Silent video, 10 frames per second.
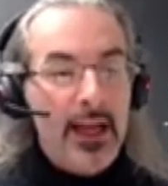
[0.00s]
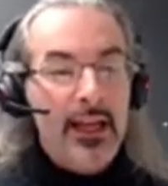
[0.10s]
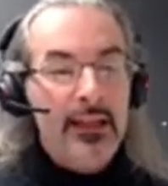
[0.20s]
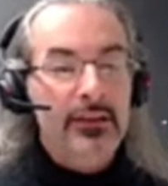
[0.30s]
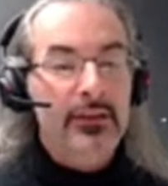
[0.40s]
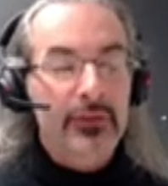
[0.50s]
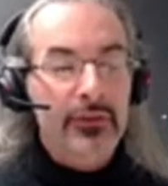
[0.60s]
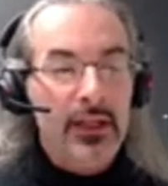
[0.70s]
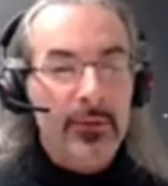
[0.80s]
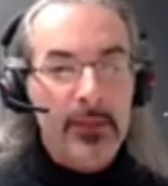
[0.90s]
And
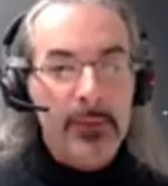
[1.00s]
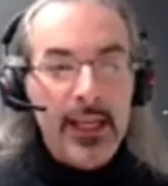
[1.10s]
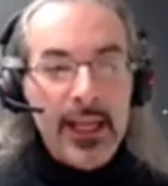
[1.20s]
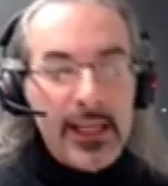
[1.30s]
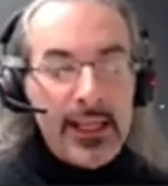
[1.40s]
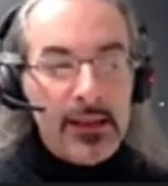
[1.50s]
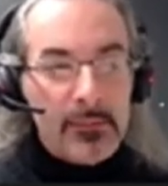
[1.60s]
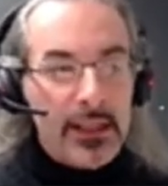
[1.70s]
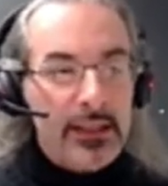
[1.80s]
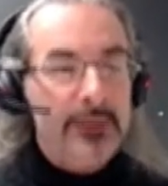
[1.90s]
if I play a little
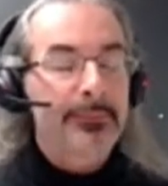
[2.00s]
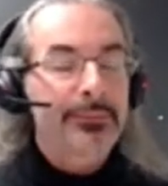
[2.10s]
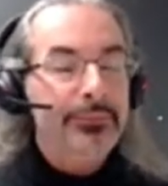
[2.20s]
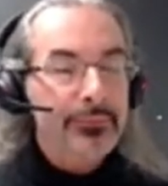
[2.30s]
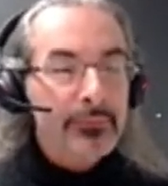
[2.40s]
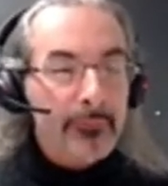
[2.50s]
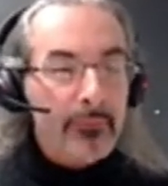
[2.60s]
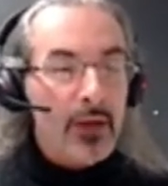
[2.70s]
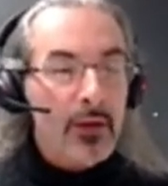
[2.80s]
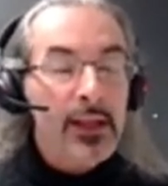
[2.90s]
bit,
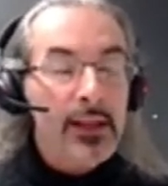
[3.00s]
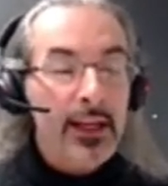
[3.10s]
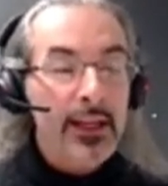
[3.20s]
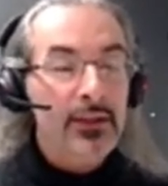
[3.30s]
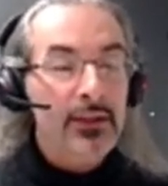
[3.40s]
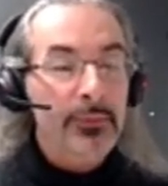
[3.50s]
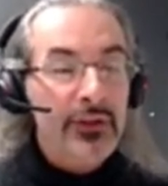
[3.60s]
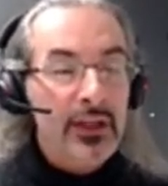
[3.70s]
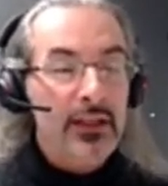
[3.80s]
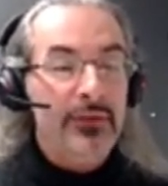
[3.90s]
well, I can
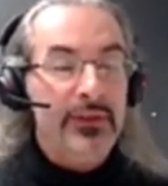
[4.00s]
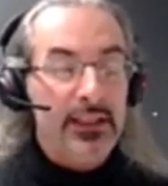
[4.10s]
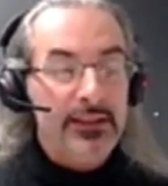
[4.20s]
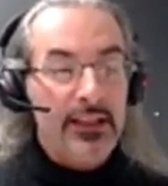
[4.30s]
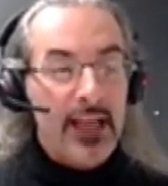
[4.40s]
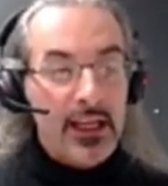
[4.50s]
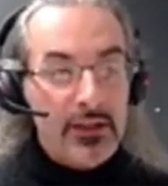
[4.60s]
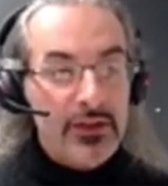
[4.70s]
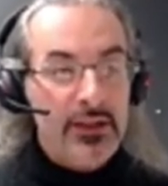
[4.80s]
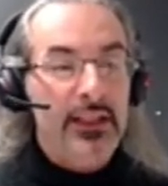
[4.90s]
observe that
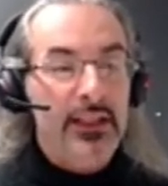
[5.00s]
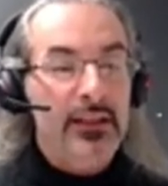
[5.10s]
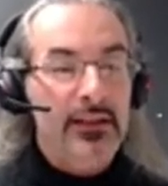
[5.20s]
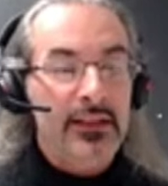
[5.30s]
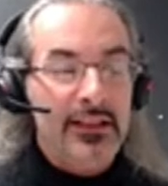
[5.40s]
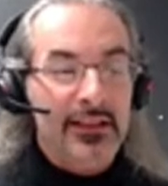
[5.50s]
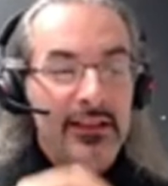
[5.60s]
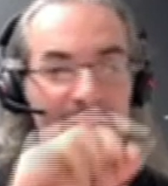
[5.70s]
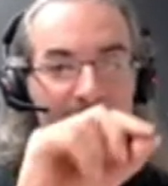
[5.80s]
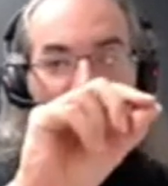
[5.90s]
actually the,
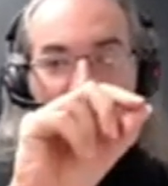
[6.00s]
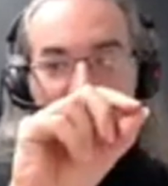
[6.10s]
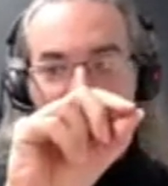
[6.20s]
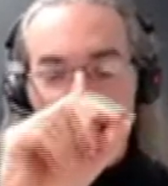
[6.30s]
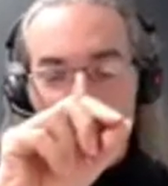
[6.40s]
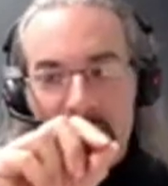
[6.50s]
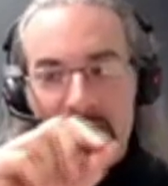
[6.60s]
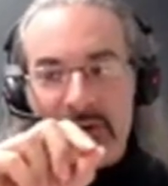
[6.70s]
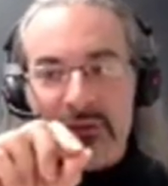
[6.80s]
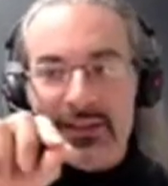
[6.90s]
the
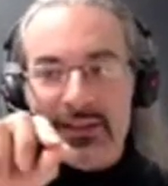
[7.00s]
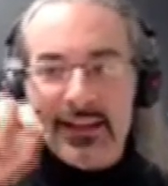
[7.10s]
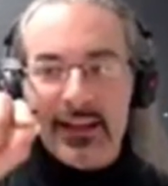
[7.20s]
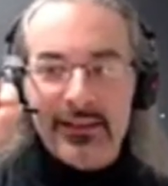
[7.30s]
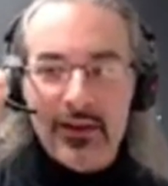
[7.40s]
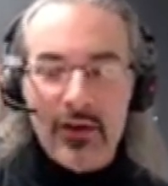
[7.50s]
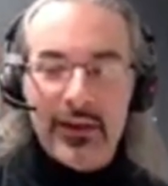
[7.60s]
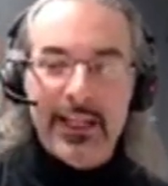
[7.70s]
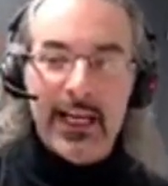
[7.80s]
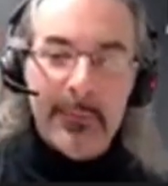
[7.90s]
numbers start
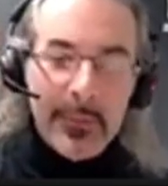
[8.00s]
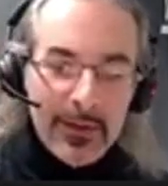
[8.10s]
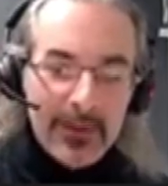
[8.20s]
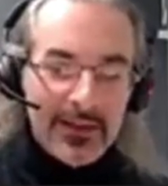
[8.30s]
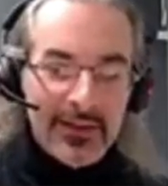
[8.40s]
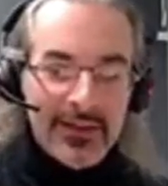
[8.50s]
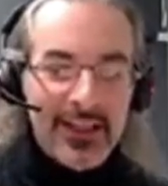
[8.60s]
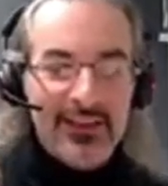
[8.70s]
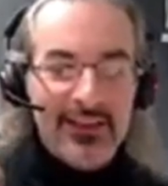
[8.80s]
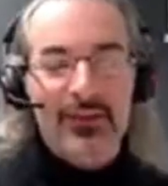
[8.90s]
going up.
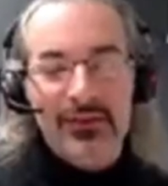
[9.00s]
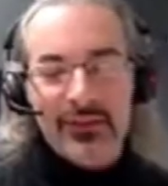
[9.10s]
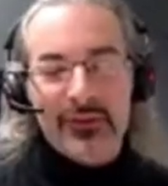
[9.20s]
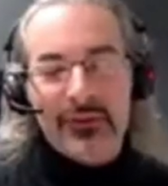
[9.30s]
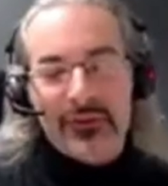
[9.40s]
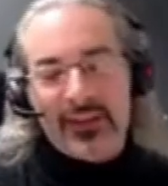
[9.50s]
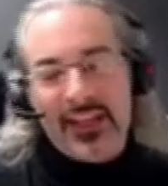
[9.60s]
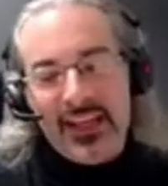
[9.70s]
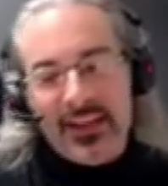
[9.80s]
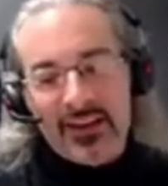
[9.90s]
Okay, so this is
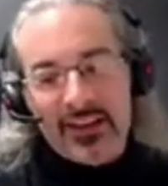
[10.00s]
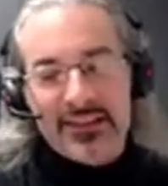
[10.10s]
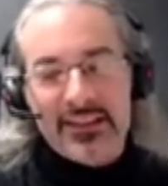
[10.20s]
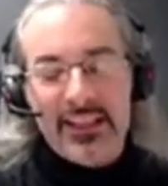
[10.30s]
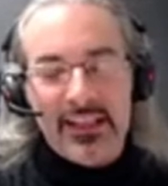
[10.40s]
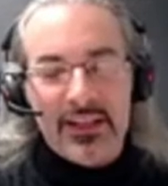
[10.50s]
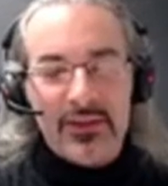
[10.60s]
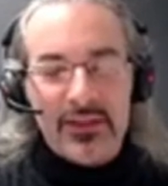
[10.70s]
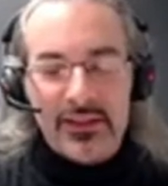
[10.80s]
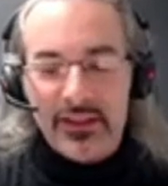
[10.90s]
clear. It's telling you
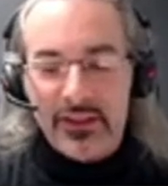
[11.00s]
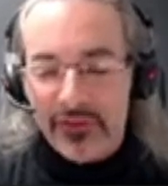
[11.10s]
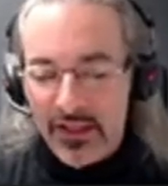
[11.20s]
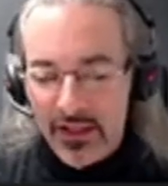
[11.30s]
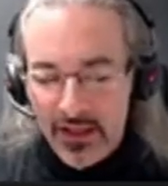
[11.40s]
that there is